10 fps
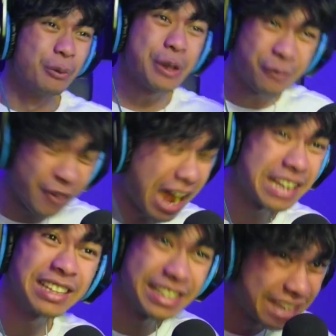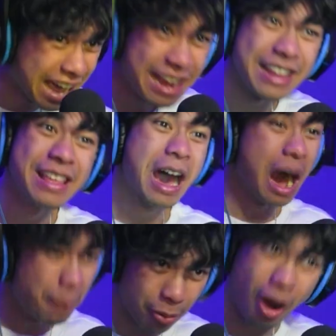We finally getting
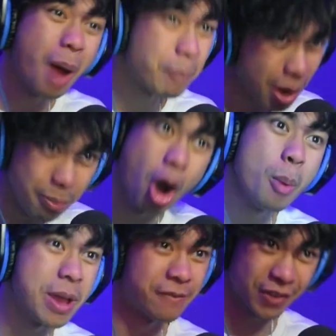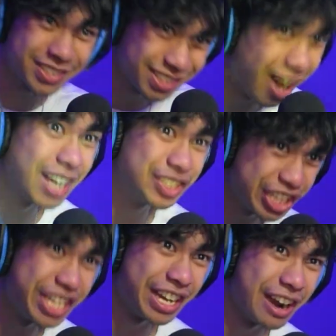a proper moment for
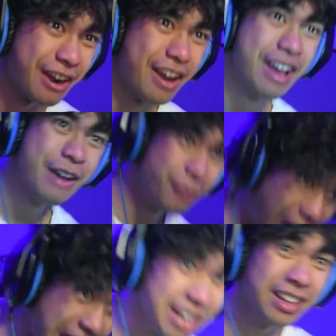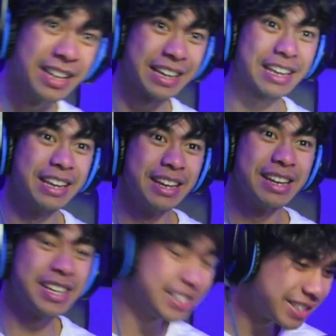Sanji here. Finally.
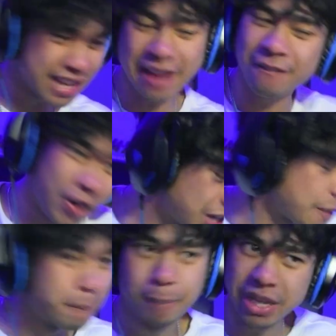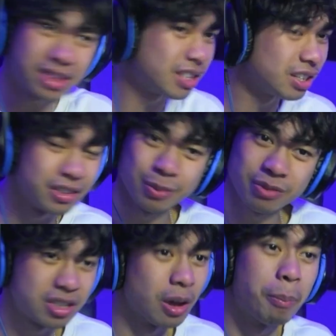He's getting fucking beat to
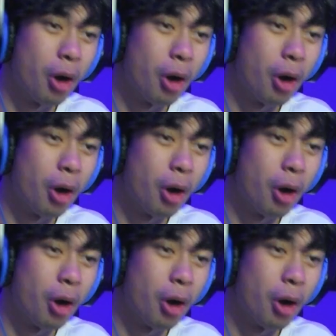a